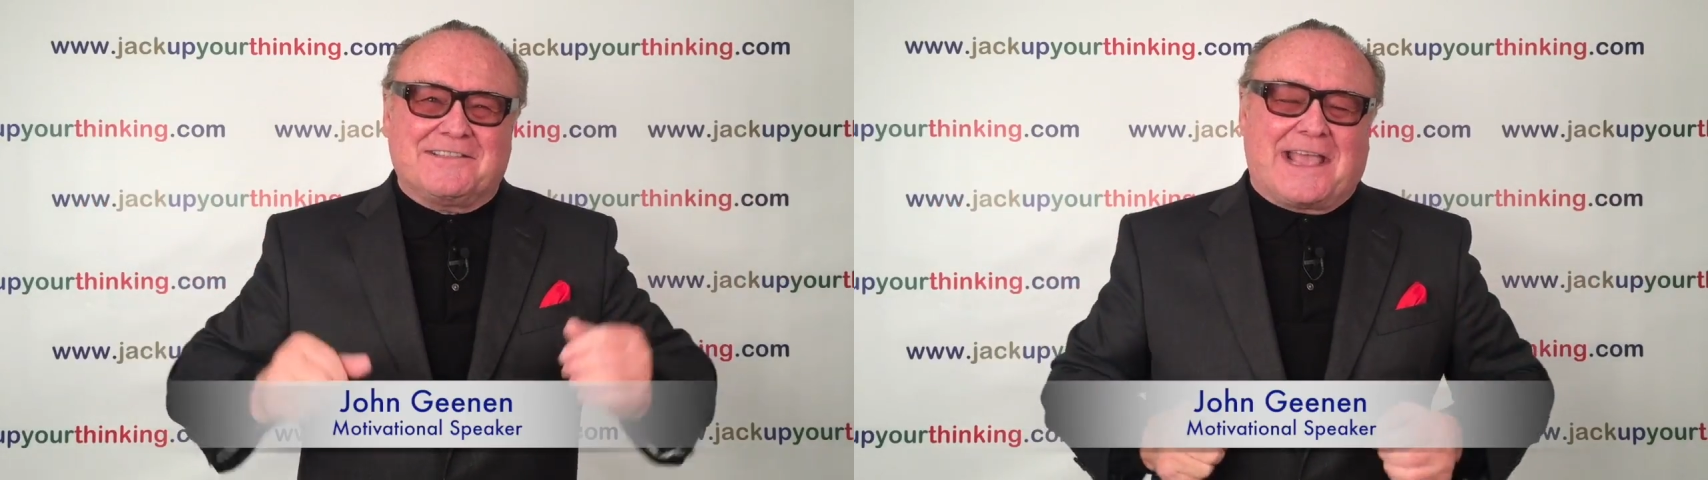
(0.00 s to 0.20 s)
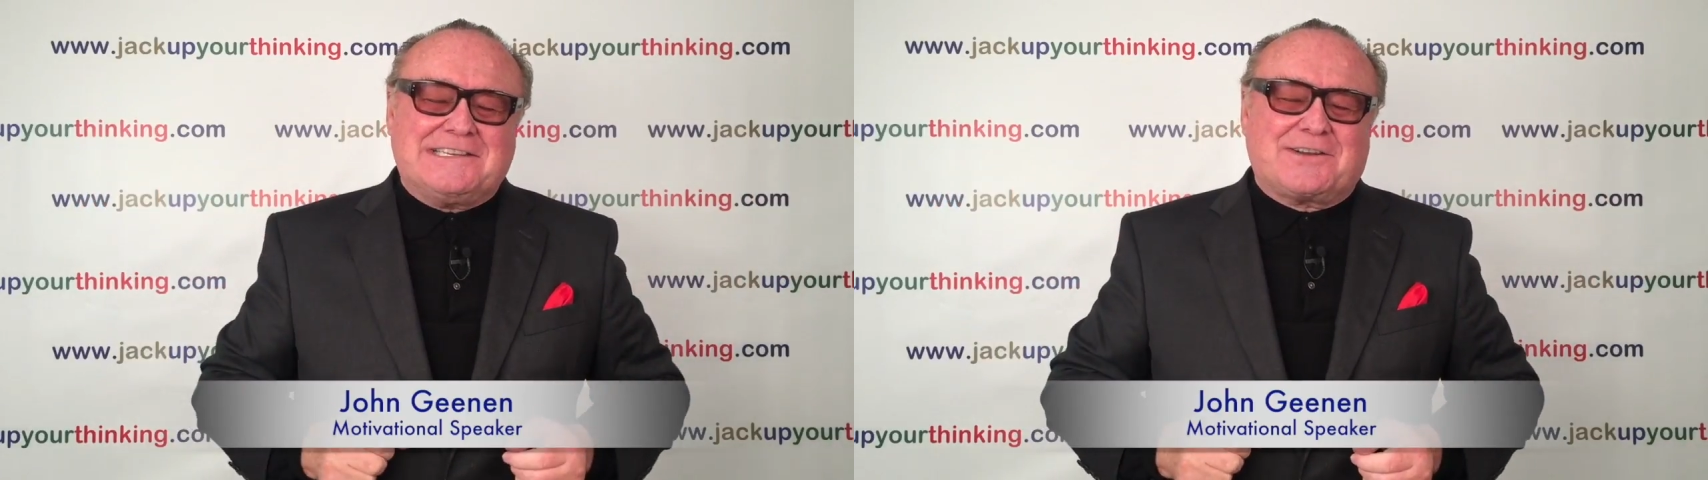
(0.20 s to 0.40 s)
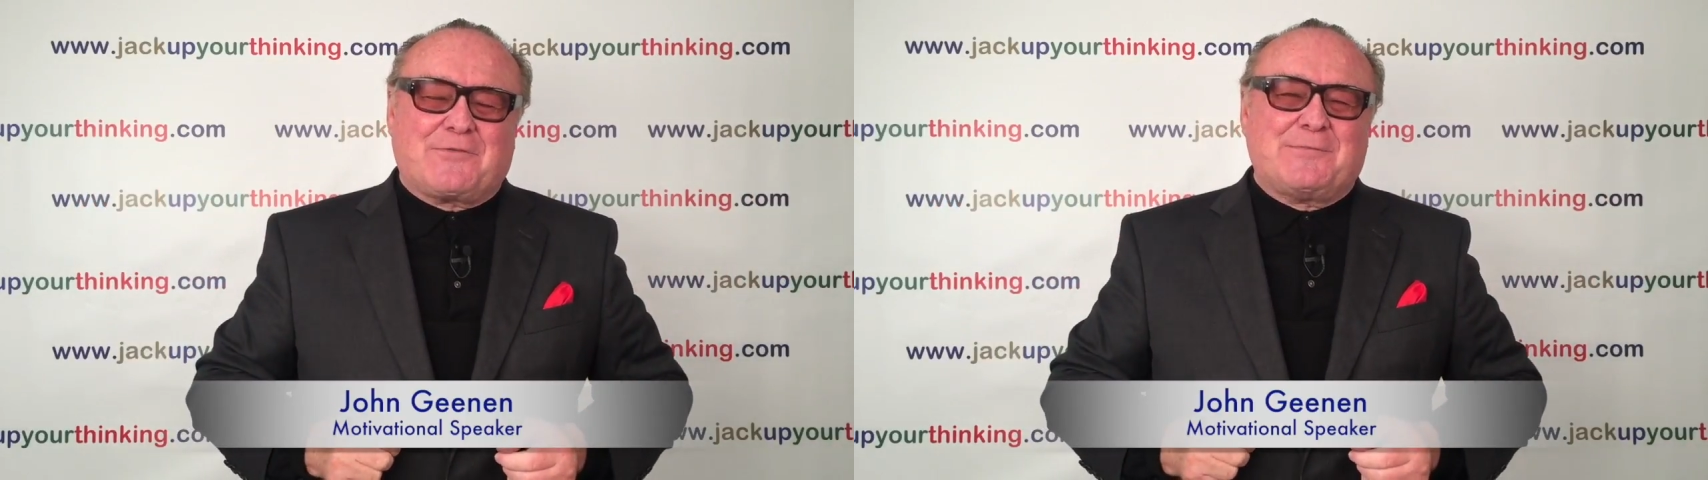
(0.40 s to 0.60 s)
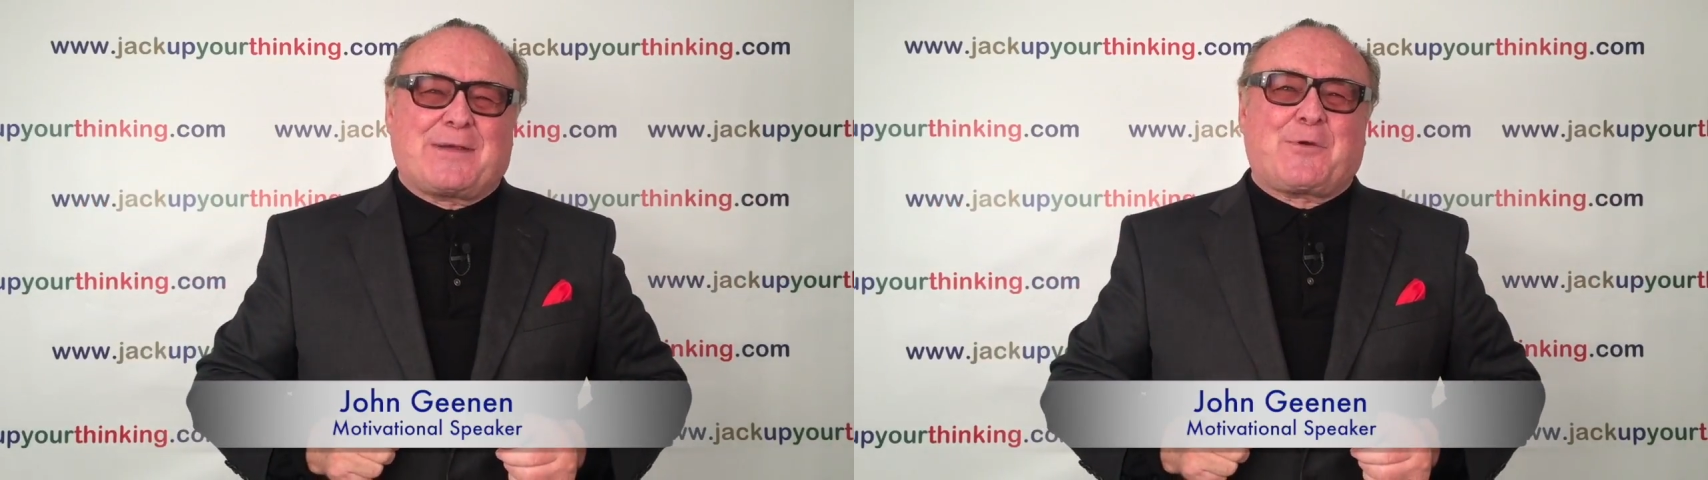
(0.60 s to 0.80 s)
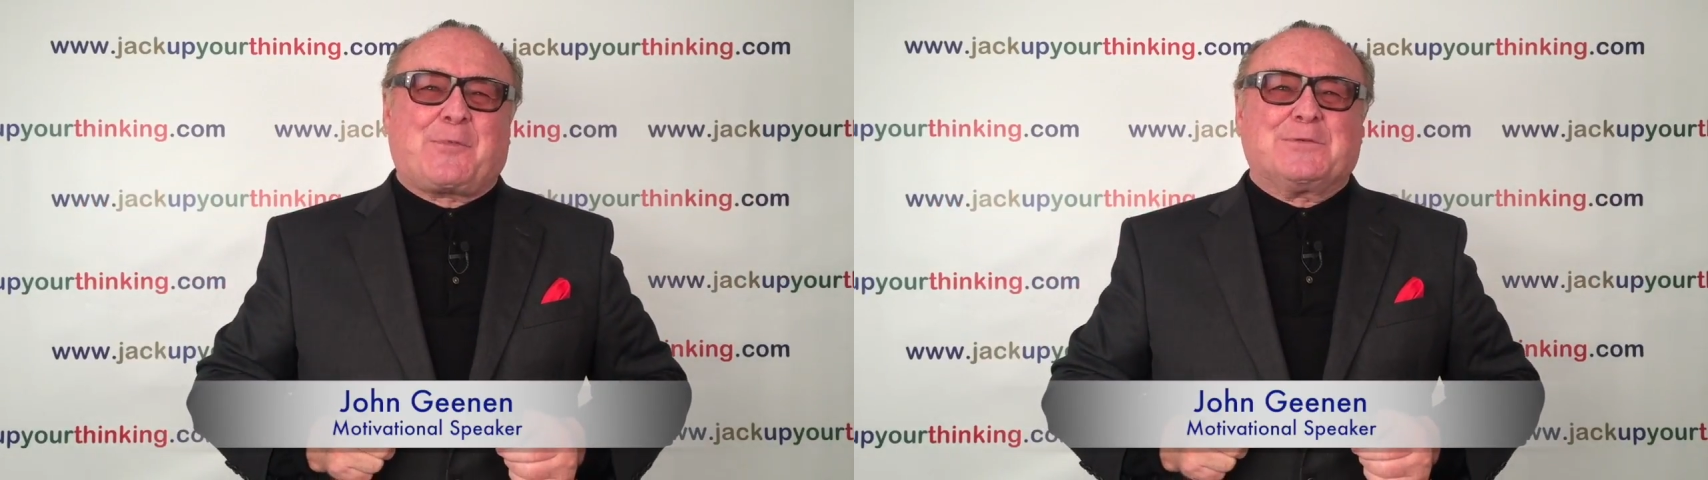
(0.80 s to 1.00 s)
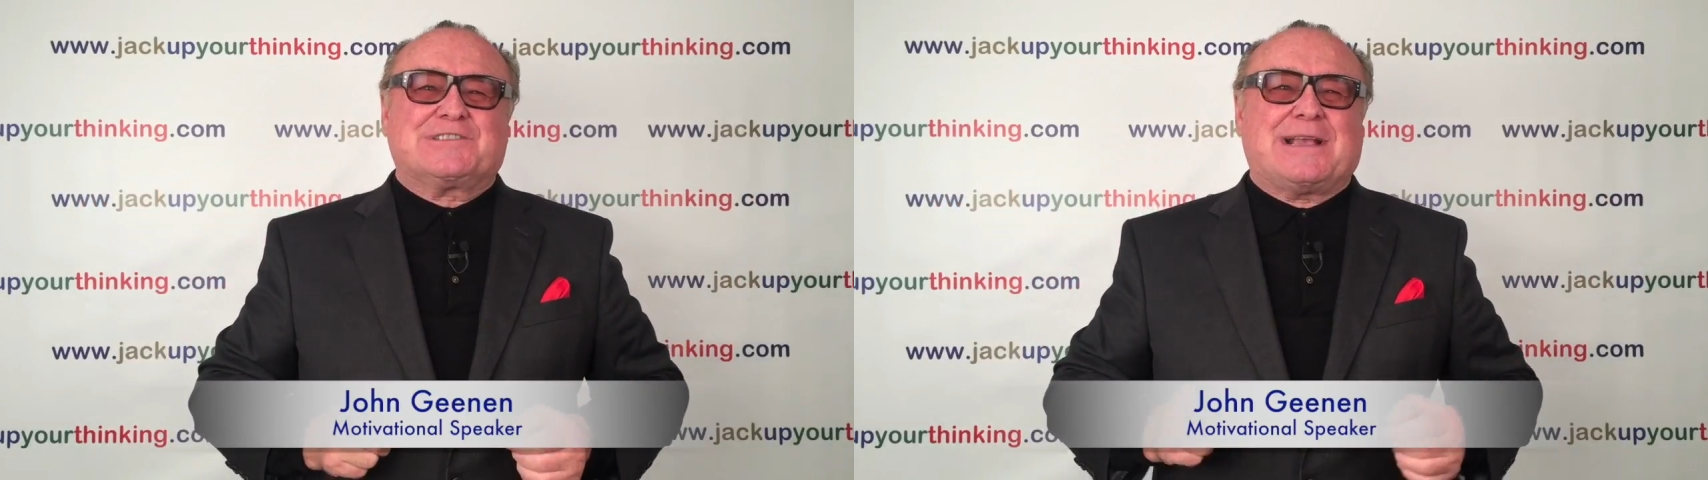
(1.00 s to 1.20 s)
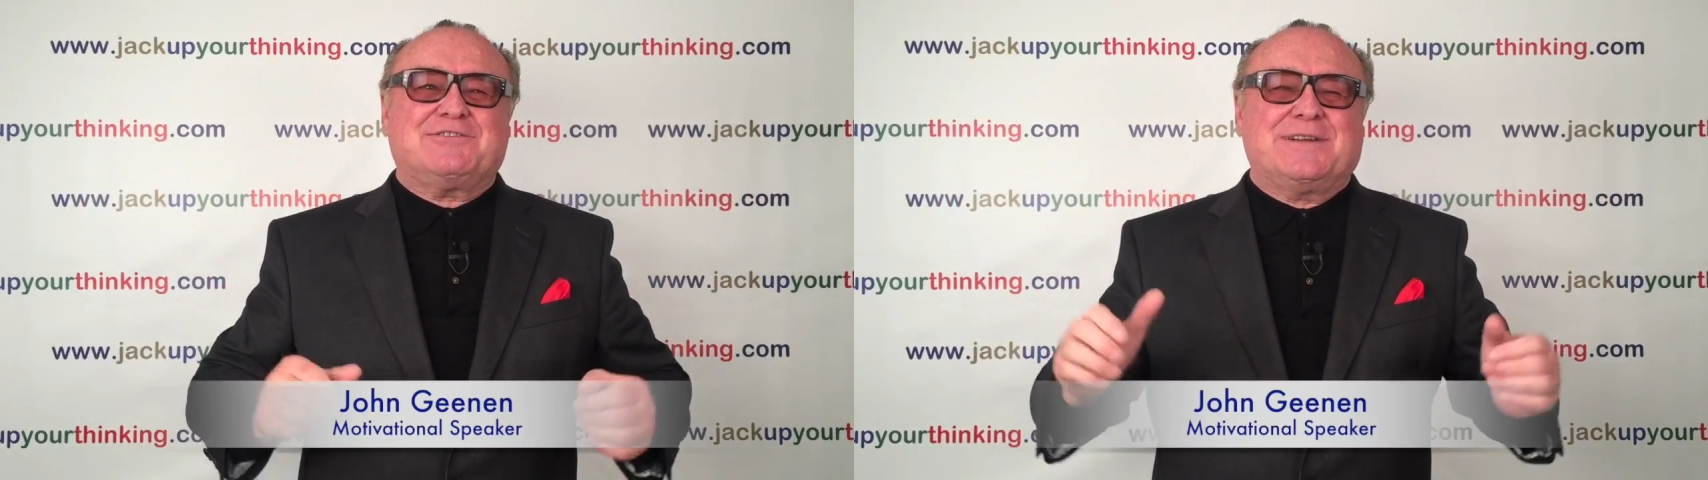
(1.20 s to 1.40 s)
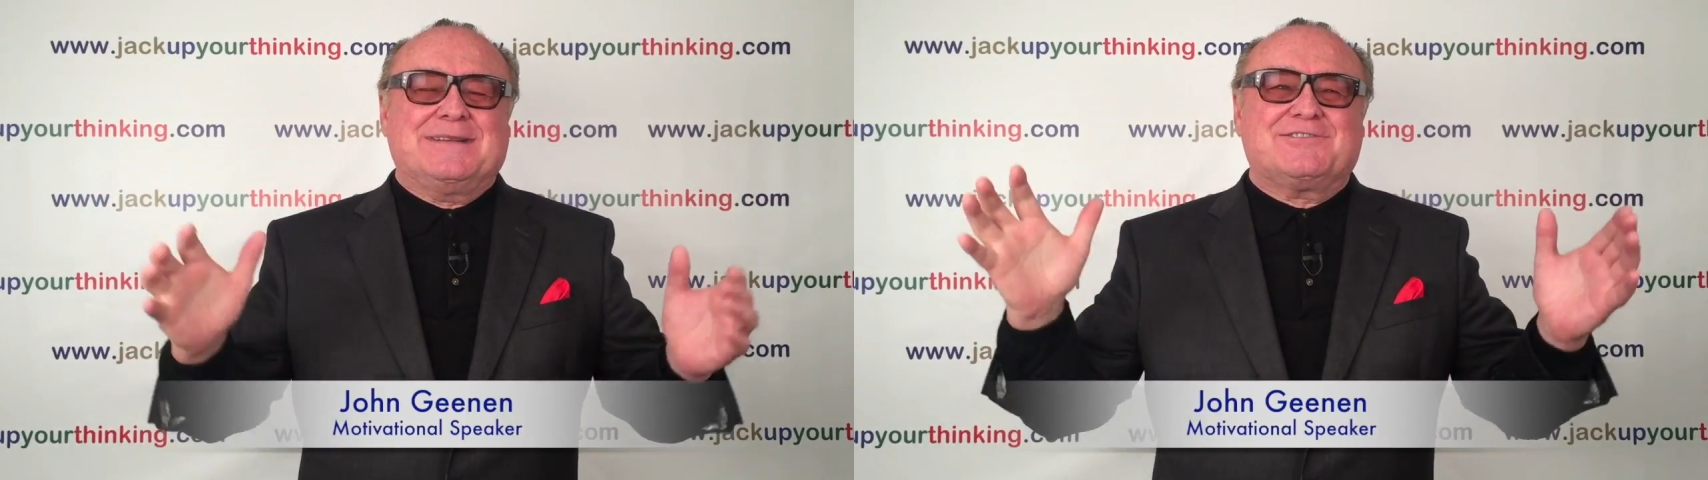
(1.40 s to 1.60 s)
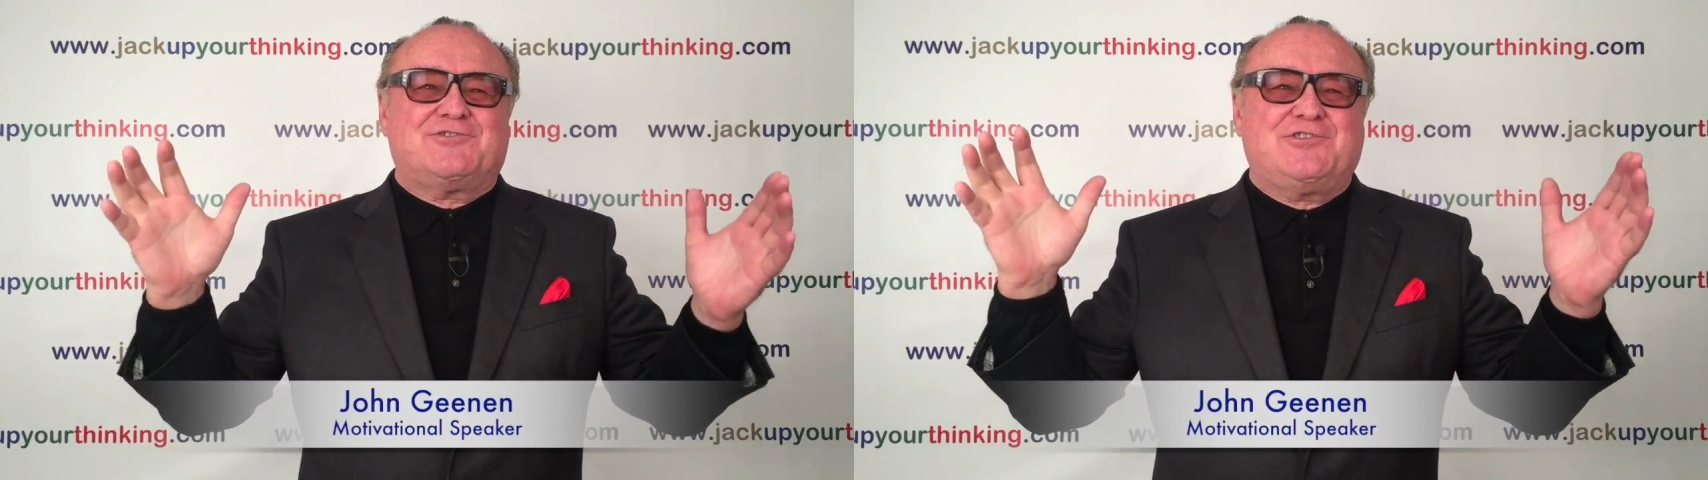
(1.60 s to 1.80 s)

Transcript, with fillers: Thanks, and remember, perception is